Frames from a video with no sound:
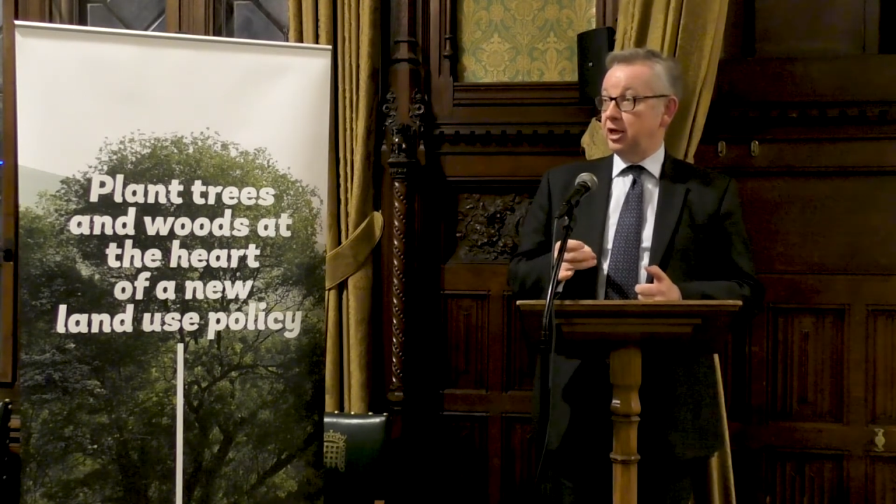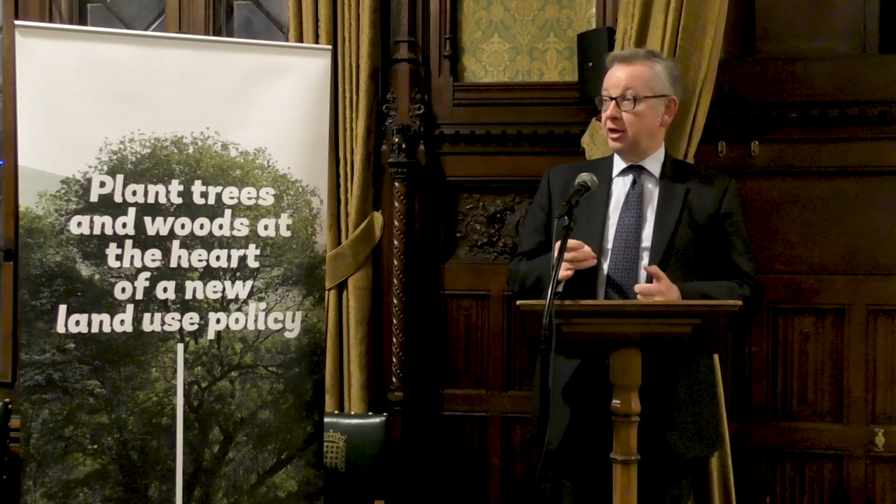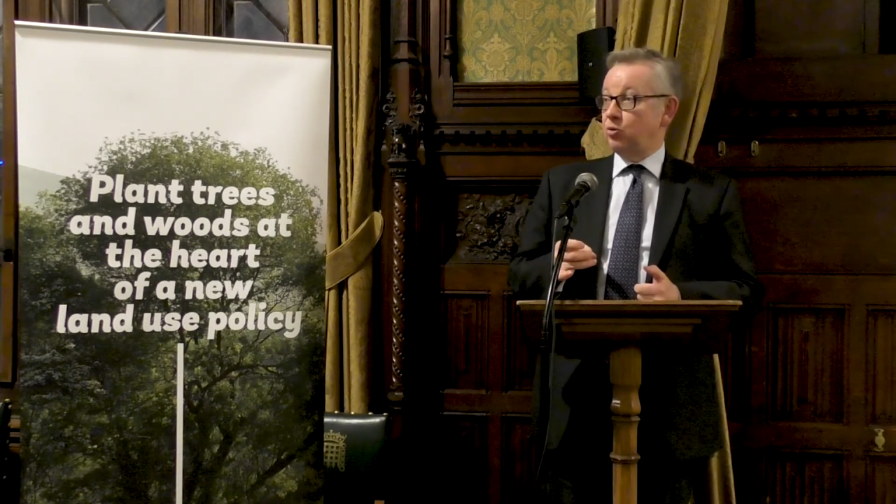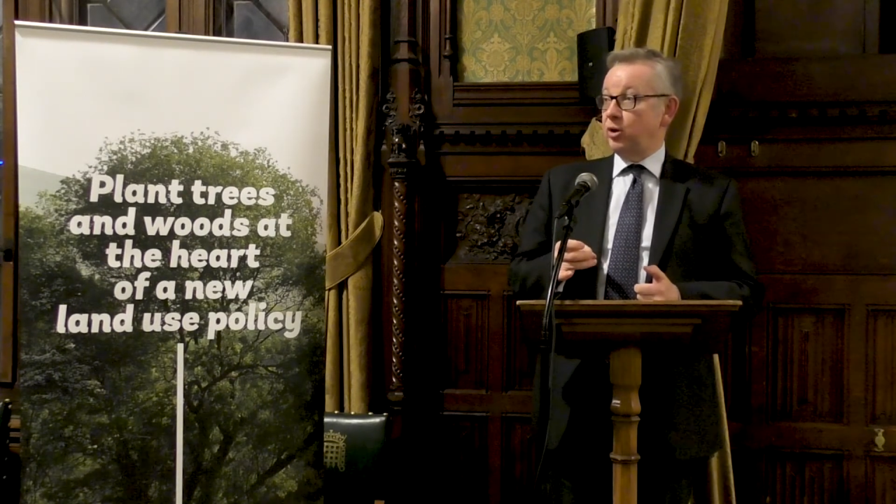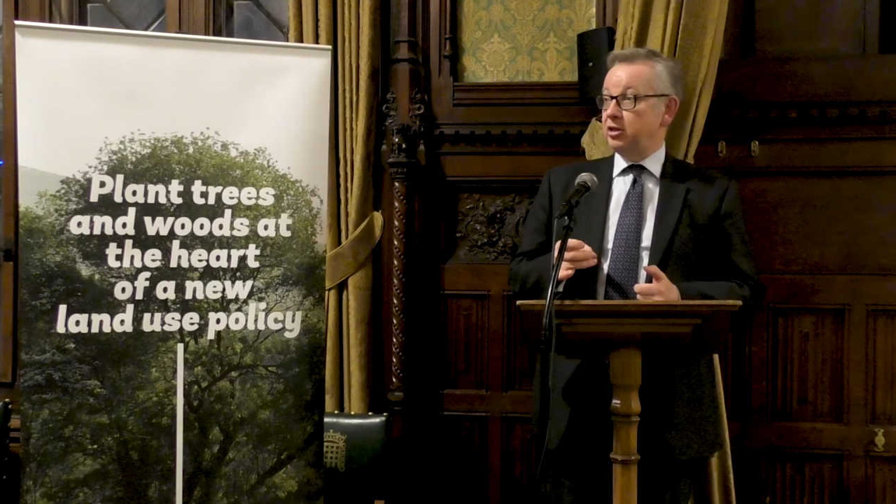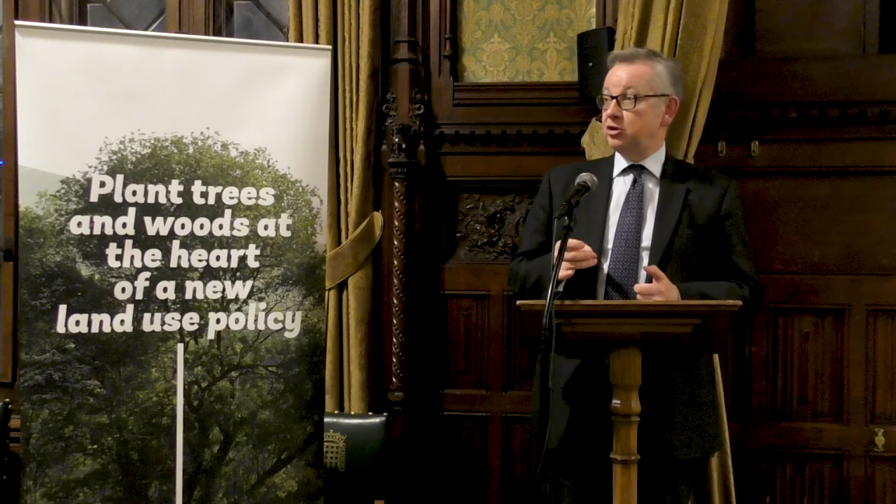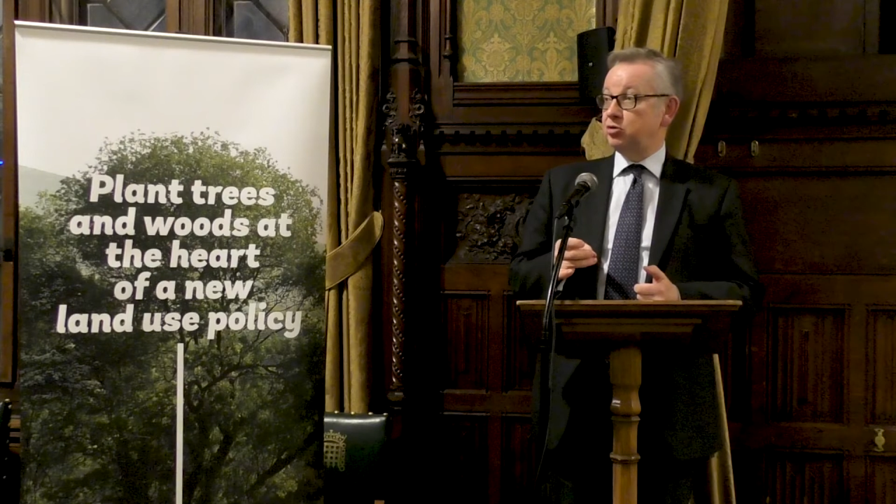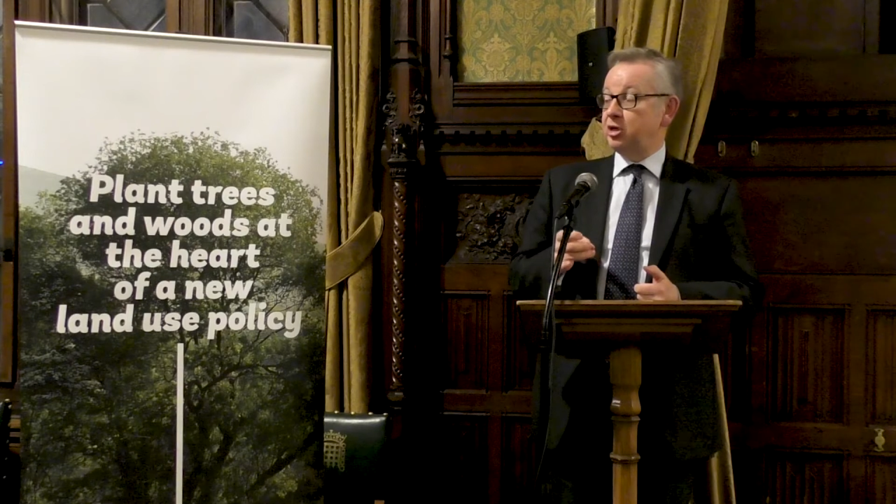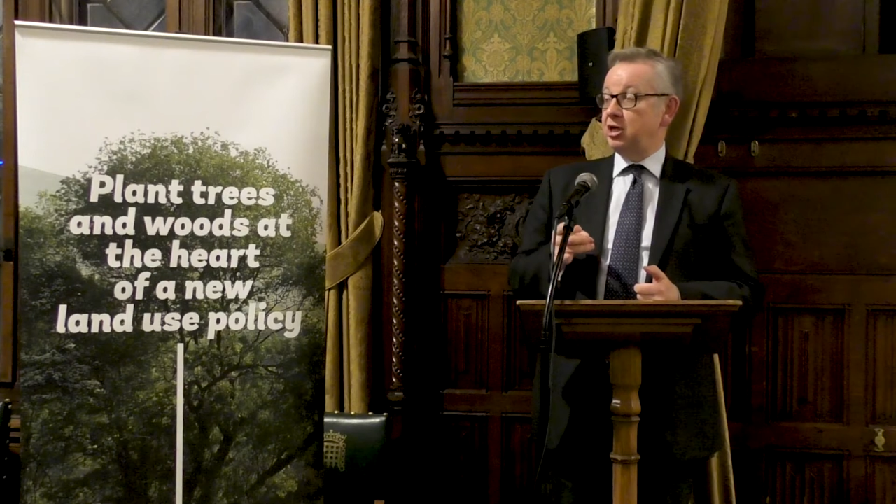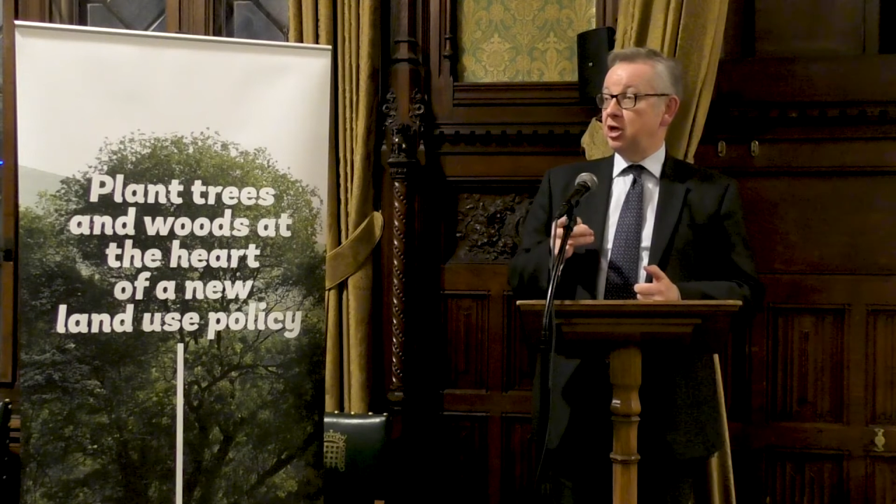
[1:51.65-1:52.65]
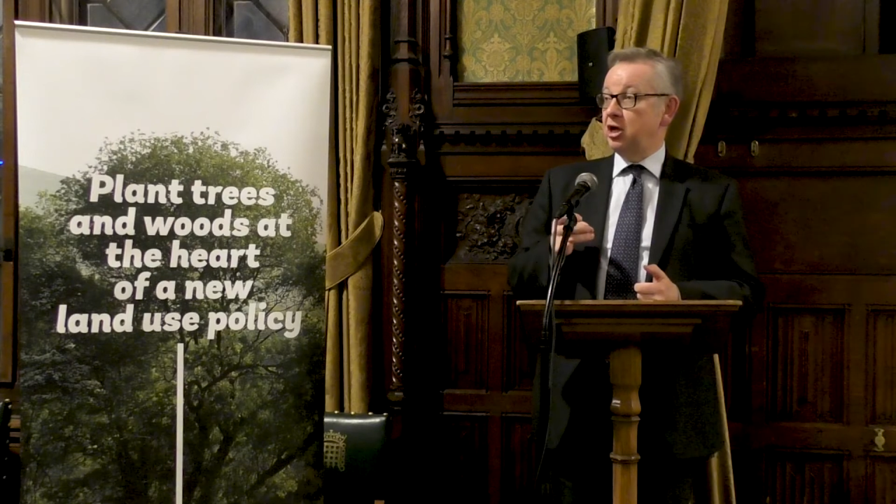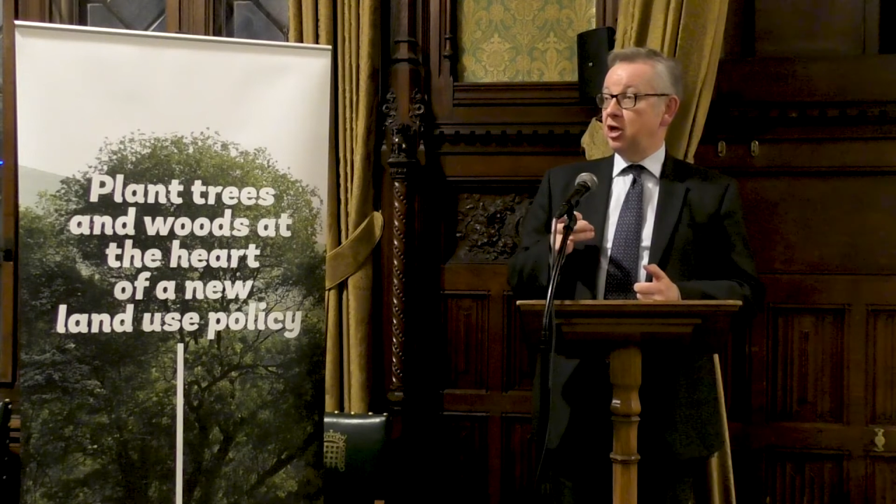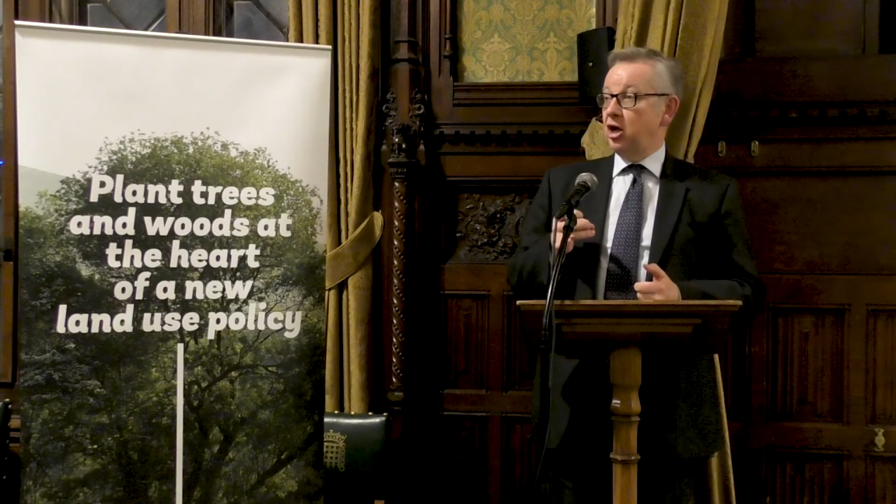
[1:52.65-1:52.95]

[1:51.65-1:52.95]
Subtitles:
in a way that has been